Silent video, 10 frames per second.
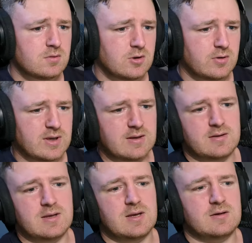Oh, yeah,
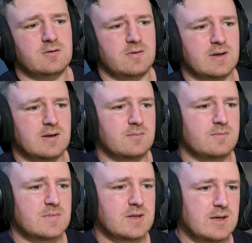can't do that.
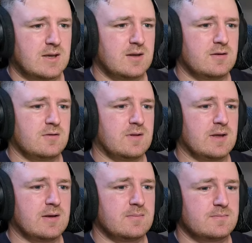Can't do
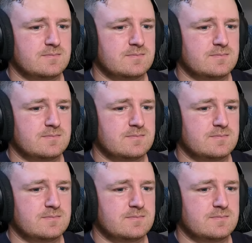that.